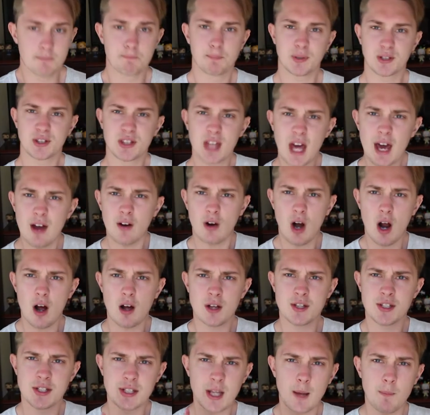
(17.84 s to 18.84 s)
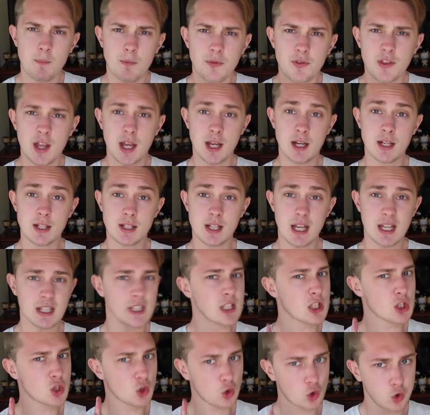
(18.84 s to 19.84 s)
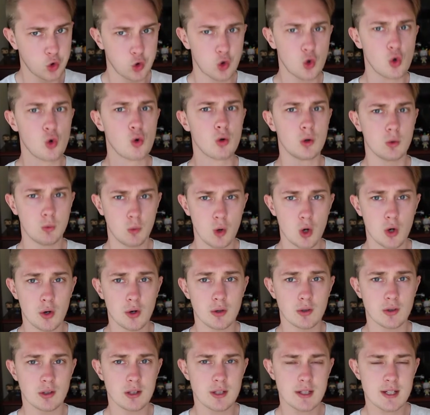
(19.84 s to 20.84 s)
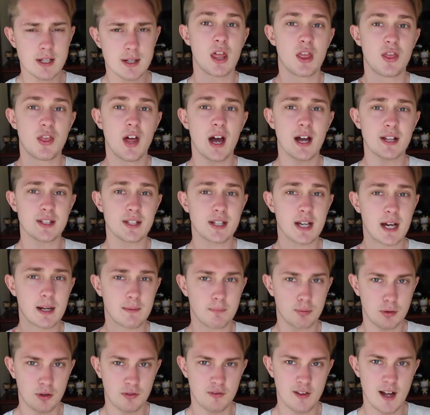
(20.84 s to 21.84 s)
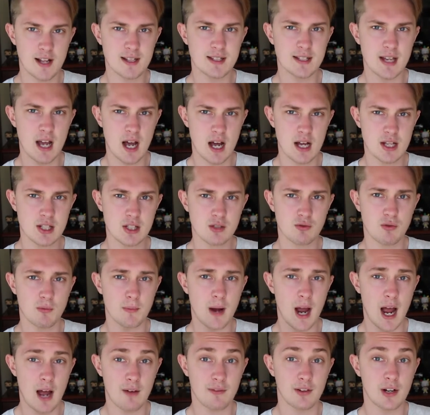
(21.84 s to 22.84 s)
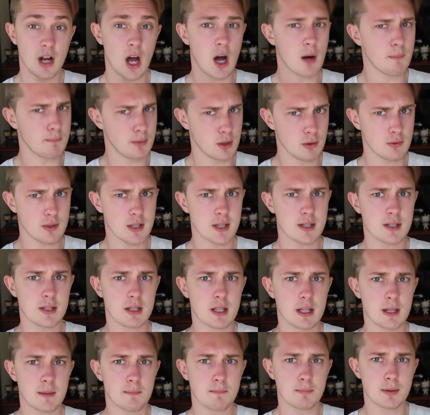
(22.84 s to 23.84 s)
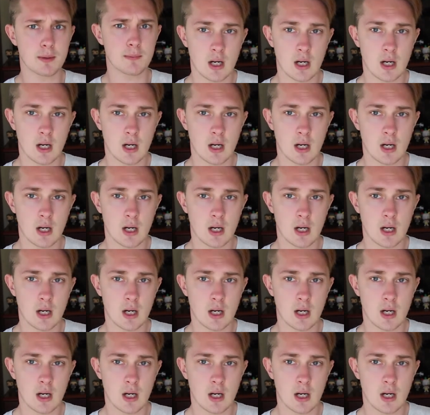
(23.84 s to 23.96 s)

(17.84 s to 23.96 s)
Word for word: But there are some things in this cruel world that can prevent us from having our beauty sleep.